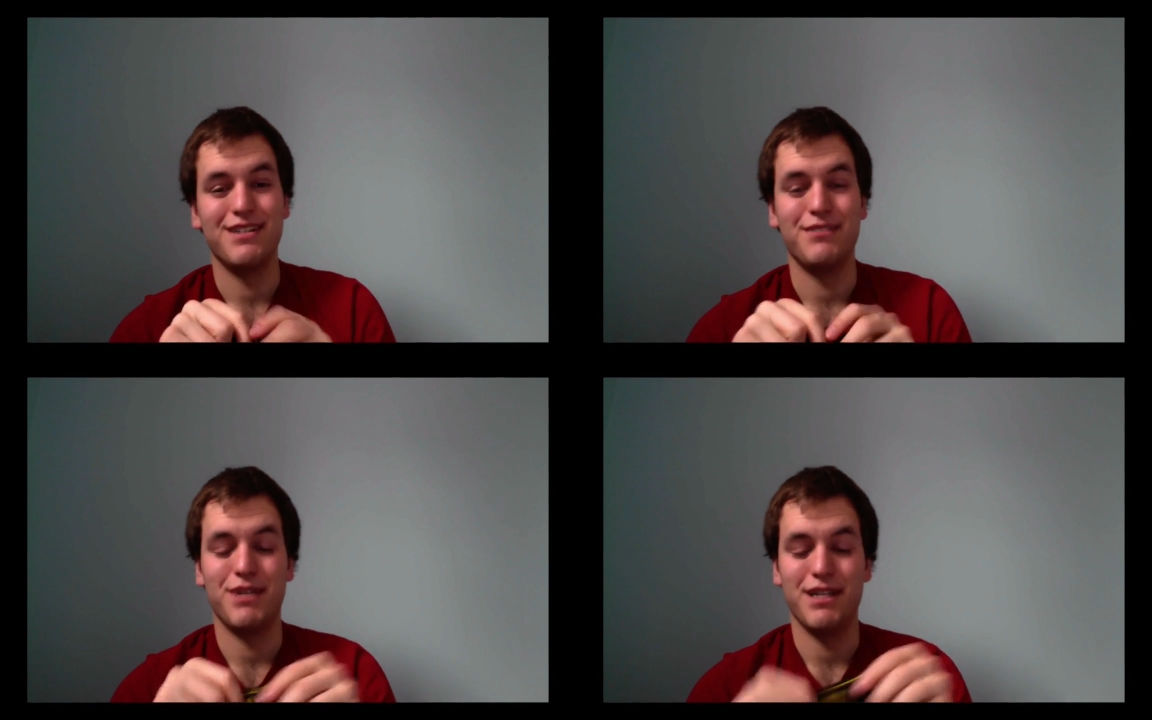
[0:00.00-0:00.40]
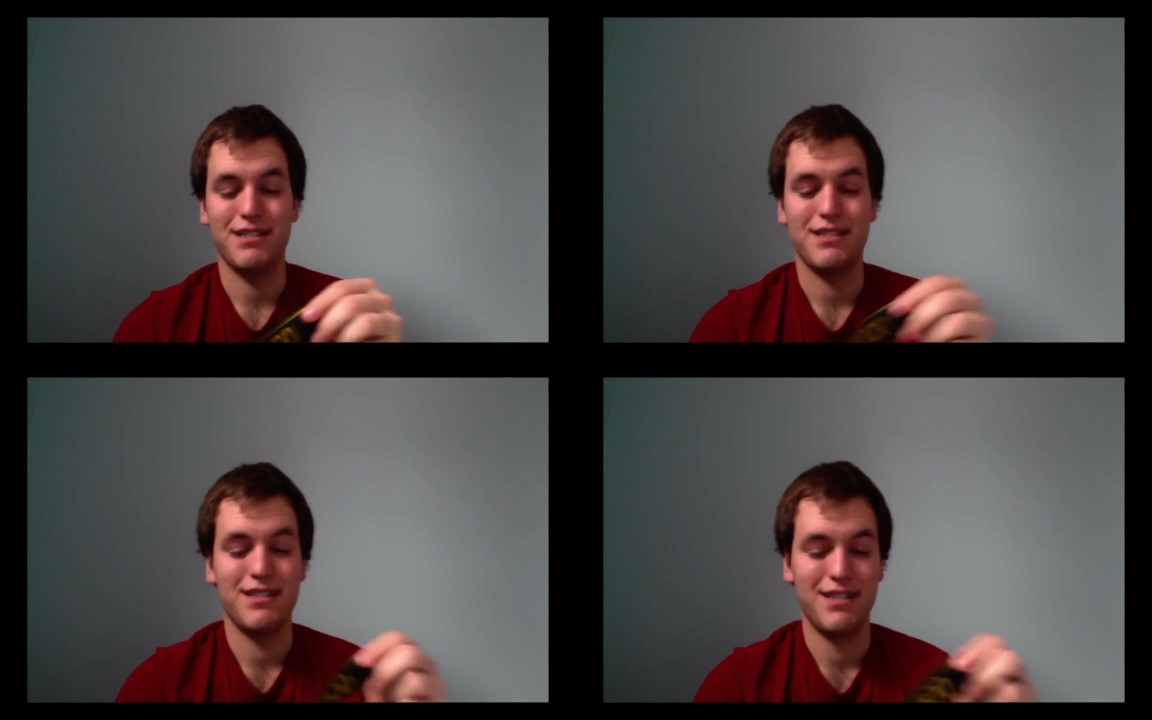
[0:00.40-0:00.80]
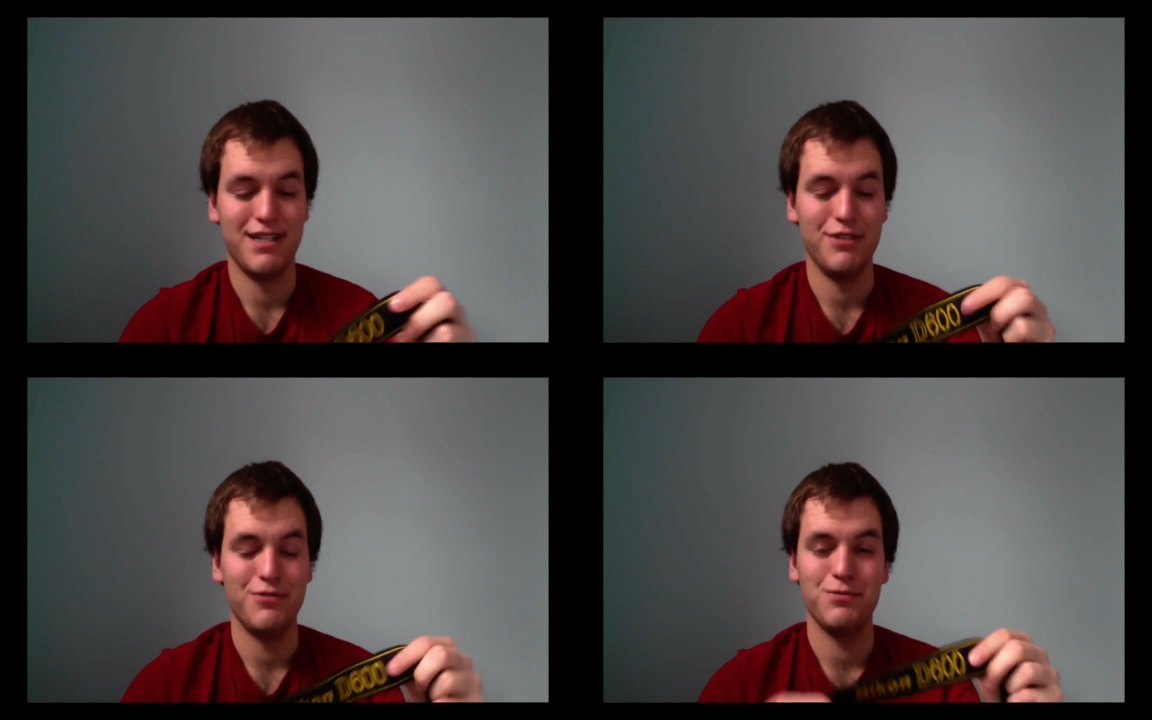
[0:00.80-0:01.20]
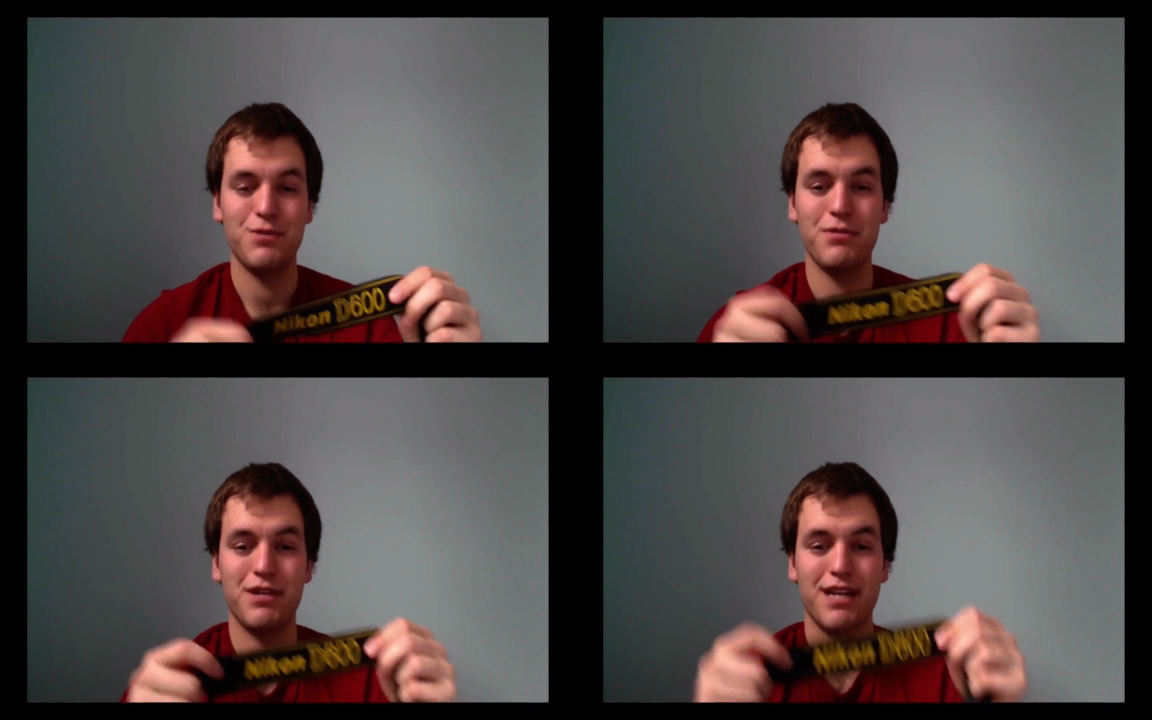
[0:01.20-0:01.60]
but I knew it was
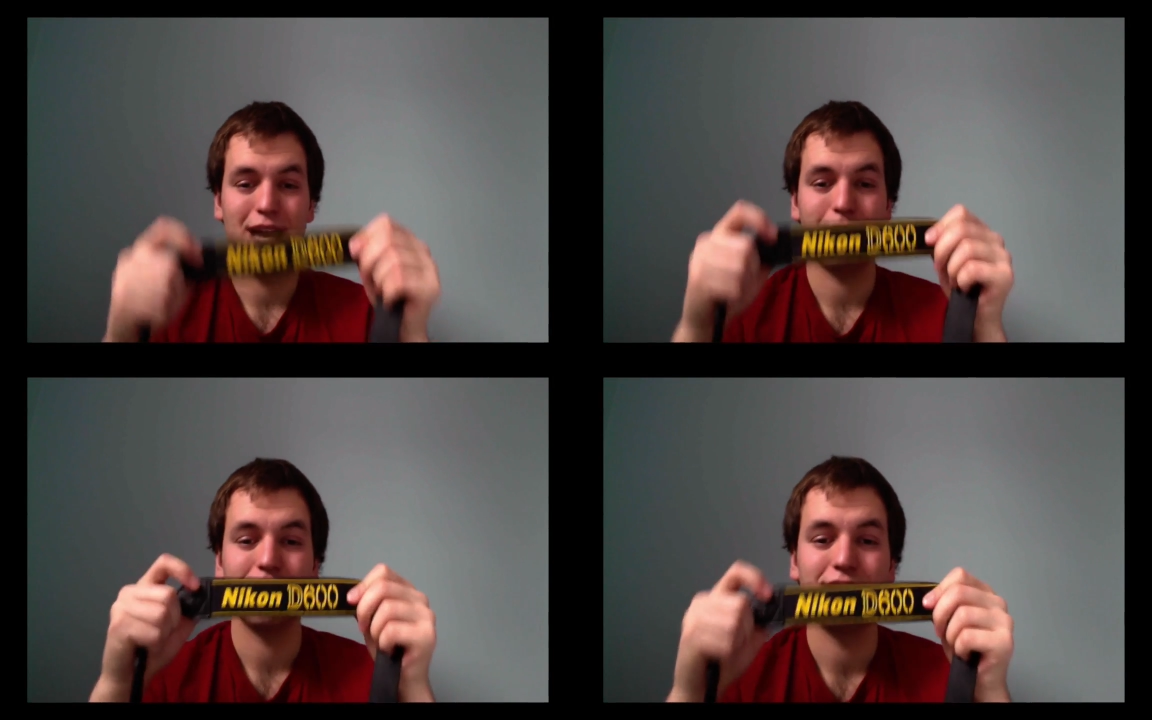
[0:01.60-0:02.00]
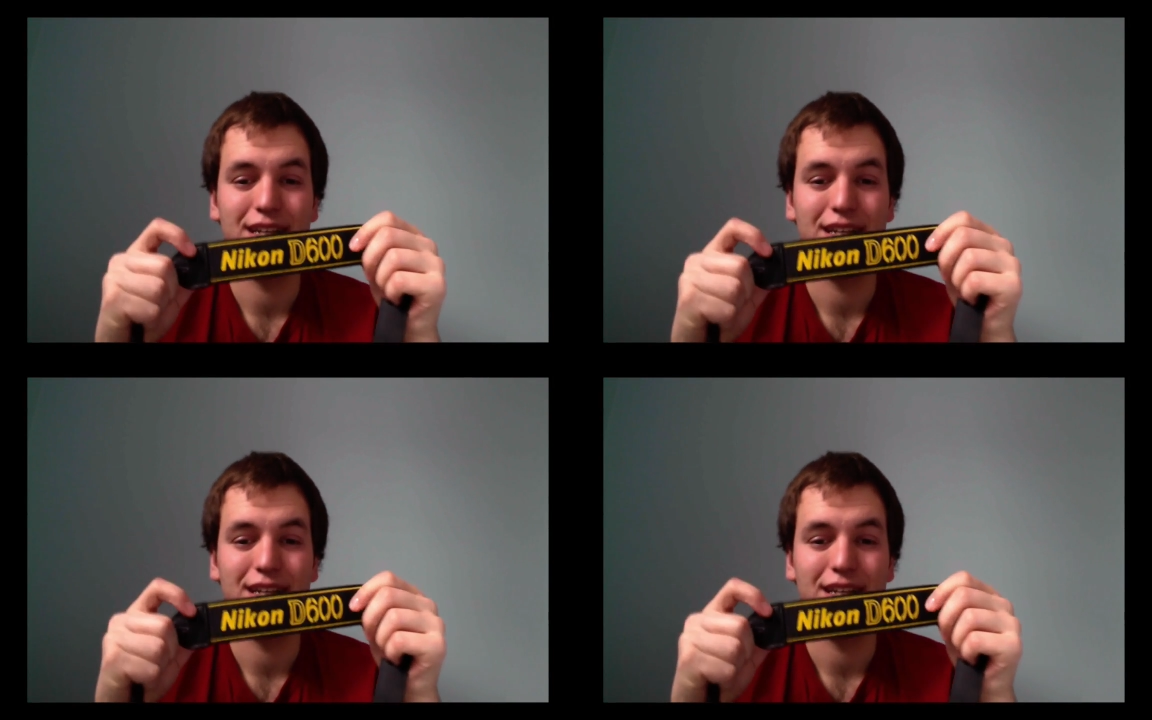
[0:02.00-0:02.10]
probably going to happen,